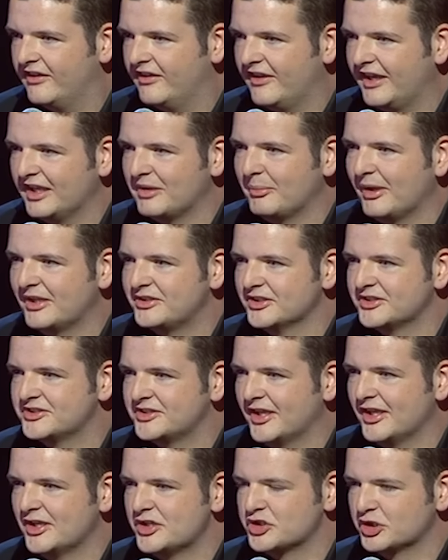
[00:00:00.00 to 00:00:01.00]
I think major
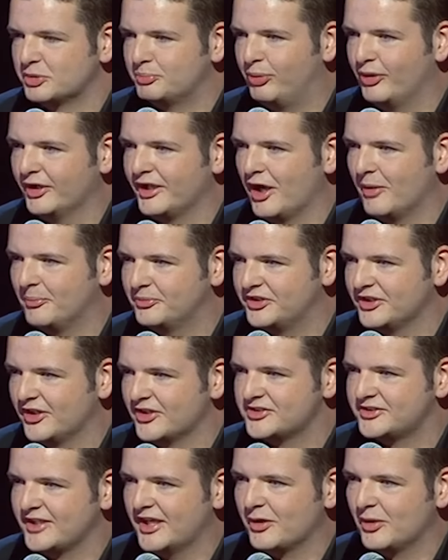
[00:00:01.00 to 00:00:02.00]
cities should play up to their
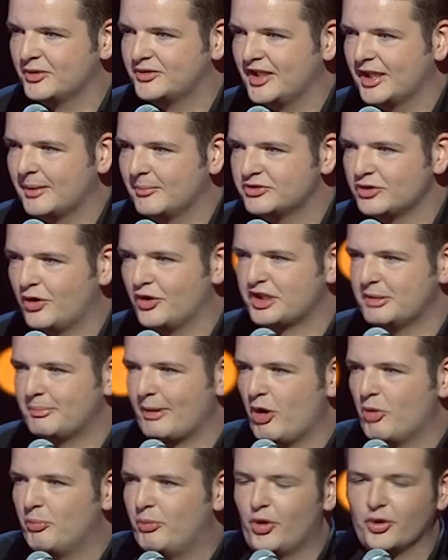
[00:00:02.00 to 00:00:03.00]
stereotypes on the
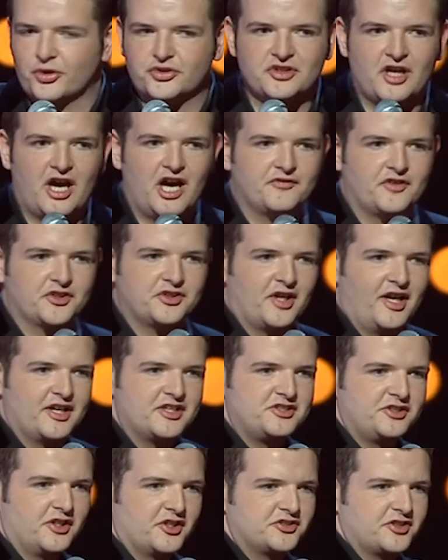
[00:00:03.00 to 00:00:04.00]
billboards
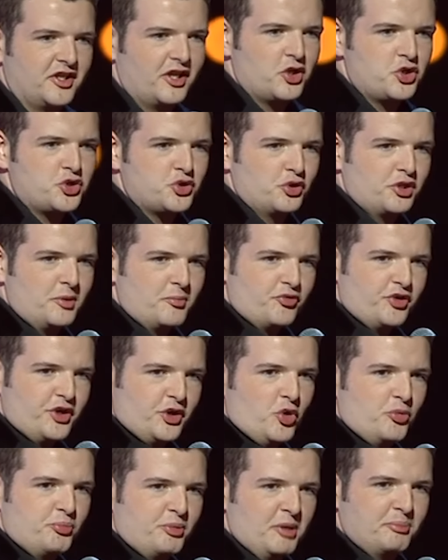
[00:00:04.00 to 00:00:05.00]
advertising your city. Show them
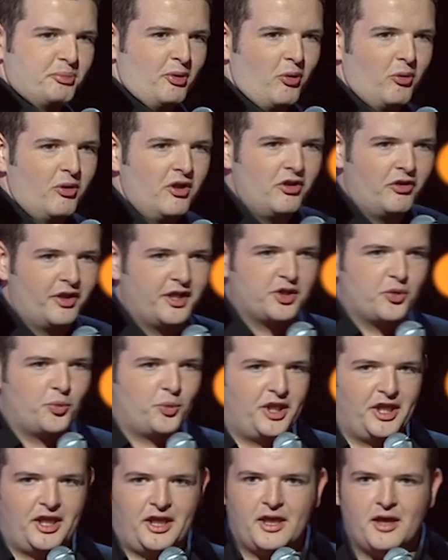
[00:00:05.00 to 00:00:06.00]
real people like
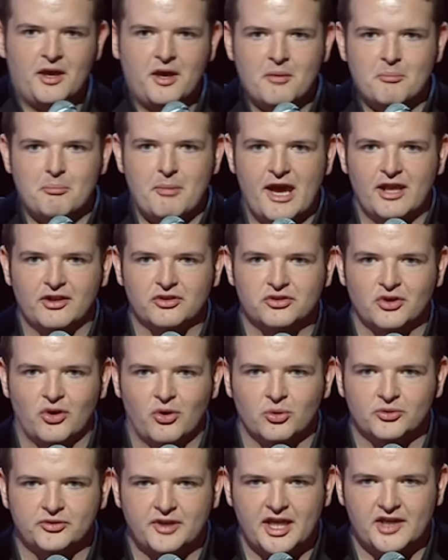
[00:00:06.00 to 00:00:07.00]
wee
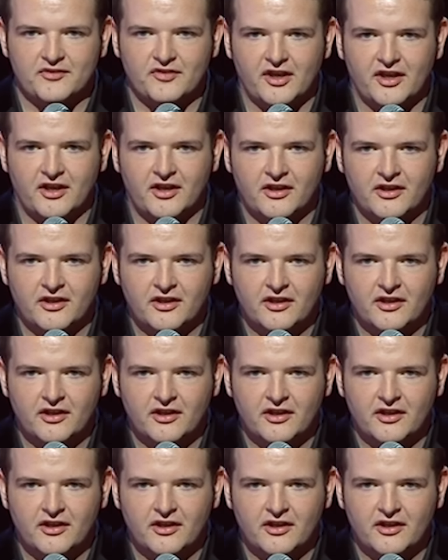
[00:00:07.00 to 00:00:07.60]
mental Davy.